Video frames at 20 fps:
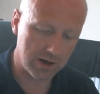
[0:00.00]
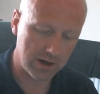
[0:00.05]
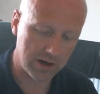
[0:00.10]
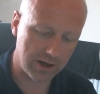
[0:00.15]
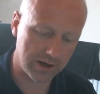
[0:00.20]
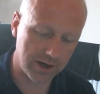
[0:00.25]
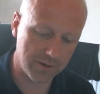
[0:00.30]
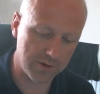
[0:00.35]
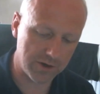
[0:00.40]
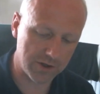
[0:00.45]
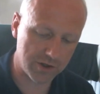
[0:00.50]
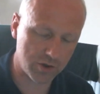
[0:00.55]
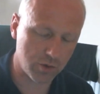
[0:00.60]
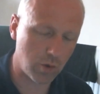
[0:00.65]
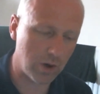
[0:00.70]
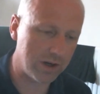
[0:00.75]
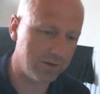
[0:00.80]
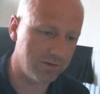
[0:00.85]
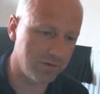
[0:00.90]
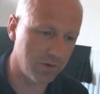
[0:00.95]
I know it's
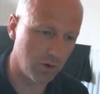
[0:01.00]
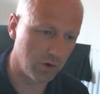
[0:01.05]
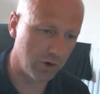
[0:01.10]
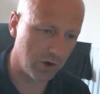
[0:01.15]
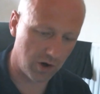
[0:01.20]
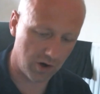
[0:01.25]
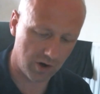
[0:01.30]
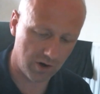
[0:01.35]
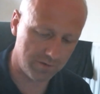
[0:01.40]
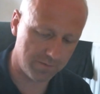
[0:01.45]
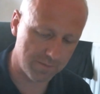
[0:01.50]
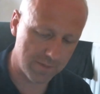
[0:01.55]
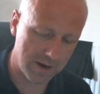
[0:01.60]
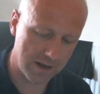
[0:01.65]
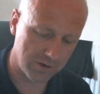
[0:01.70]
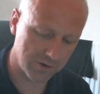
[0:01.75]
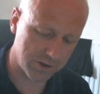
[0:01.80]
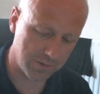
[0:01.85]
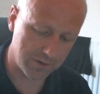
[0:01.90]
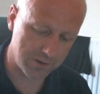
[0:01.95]

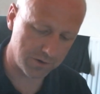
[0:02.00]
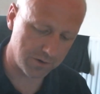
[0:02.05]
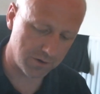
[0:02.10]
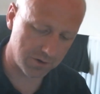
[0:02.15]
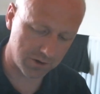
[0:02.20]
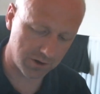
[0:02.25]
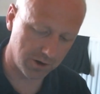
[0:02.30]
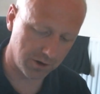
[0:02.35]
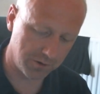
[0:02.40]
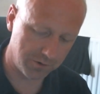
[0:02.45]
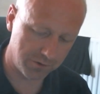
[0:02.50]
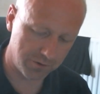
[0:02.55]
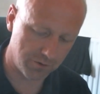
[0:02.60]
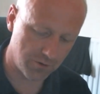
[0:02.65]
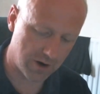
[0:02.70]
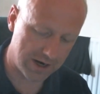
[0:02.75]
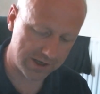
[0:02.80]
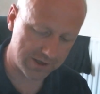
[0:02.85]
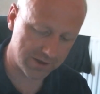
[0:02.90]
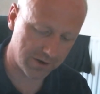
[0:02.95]
24.5mm, so it's not going to look
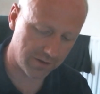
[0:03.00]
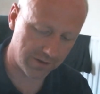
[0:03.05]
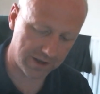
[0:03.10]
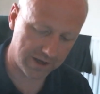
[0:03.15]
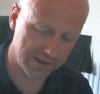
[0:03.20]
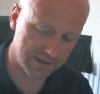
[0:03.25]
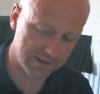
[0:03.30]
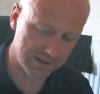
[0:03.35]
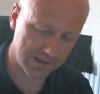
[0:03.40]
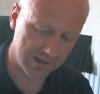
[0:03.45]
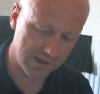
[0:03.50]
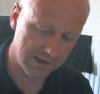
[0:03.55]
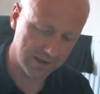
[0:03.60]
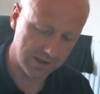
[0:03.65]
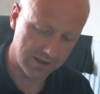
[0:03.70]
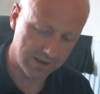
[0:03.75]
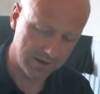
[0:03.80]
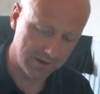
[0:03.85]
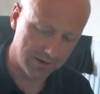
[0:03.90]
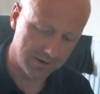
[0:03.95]
great on this,
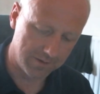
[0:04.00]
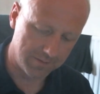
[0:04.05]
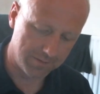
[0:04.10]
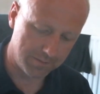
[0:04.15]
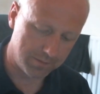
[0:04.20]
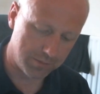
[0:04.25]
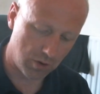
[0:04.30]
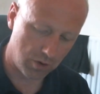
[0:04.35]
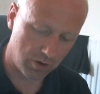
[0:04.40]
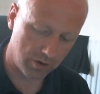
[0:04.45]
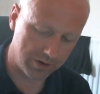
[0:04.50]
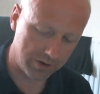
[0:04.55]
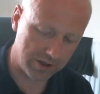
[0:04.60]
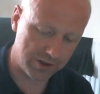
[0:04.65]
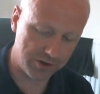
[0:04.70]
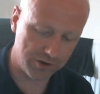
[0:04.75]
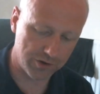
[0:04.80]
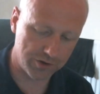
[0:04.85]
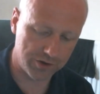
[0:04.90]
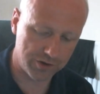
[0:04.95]
but this
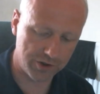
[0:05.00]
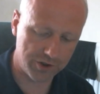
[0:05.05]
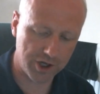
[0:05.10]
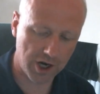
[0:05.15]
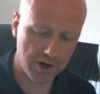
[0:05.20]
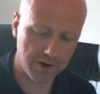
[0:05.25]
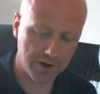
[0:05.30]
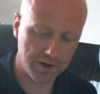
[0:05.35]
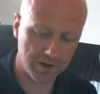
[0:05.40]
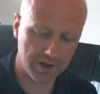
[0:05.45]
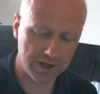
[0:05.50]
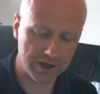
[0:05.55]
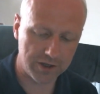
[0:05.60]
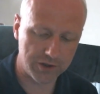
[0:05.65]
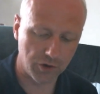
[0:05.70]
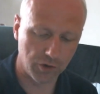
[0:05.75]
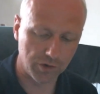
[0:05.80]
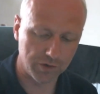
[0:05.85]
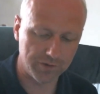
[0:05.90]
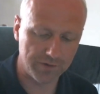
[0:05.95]
is just to show you that it
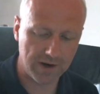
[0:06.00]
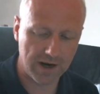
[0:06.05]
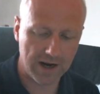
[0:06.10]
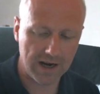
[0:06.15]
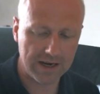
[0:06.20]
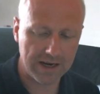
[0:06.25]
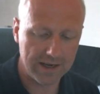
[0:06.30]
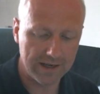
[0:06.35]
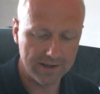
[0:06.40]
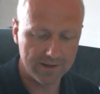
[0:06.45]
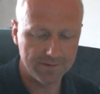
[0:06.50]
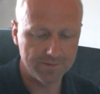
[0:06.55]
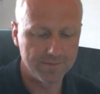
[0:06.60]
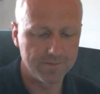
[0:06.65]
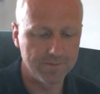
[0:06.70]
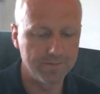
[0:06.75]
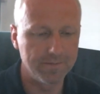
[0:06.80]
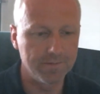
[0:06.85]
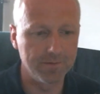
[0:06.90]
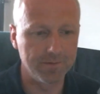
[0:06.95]
does fire.
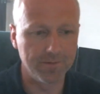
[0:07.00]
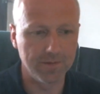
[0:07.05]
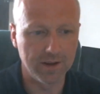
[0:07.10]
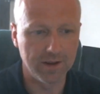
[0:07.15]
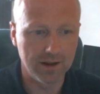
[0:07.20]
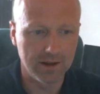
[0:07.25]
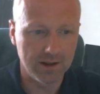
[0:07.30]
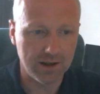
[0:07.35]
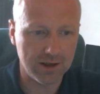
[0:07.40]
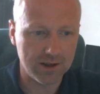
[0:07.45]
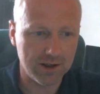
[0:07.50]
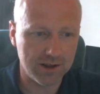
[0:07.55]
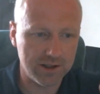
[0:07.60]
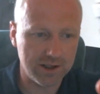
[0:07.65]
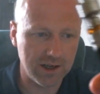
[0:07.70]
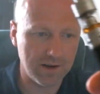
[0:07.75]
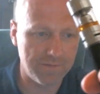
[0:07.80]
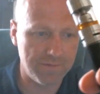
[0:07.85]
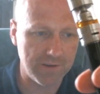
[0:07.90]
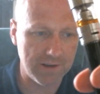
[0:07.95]
That's a
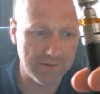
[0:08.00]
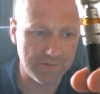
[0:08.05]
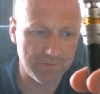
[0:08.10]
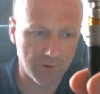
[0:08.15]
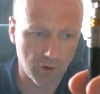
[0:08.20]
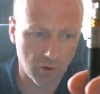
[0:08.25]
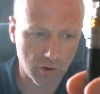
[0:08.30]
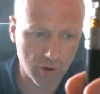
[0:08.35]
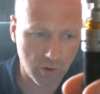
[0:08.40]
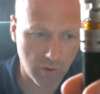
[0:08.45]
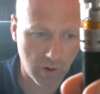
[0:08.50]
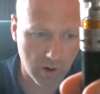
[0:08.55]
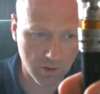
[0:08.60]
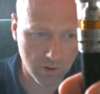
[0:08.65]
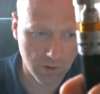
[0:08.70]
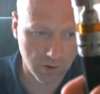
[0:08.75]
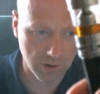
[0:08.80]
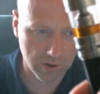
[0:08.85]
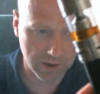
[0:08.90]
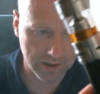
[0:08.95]
TFV4 quad
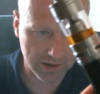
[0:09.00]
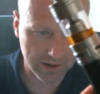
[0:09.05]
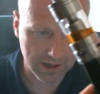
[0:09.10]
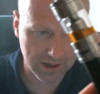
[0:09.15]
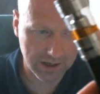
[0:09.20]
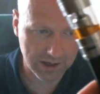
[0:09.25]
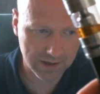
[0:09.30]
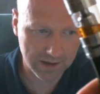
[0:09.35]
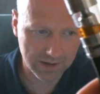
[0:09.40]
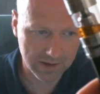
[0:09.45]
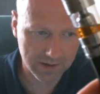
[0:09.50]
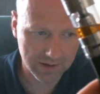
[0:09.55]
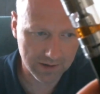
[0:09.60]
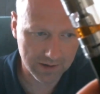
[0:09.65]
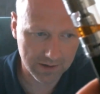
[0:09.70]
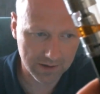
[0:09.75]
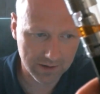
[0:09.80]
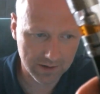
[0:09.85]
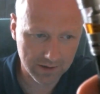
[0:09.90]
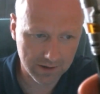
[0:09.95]
coil in there,
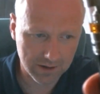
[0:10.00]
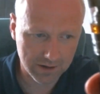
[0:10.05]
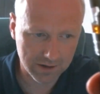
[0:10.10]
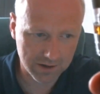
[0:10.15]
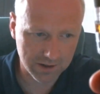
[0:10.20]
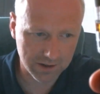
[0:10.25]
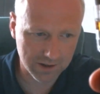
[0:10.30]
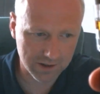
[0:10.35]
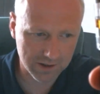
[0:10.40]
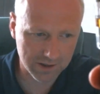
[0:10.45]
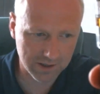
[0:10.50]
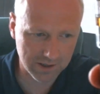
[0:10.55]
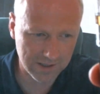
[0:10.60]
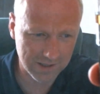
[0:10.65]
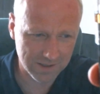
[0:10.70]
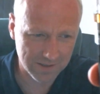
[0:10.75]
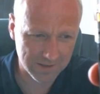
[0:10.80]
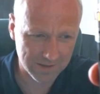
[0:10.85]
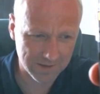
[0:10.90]
as you can see.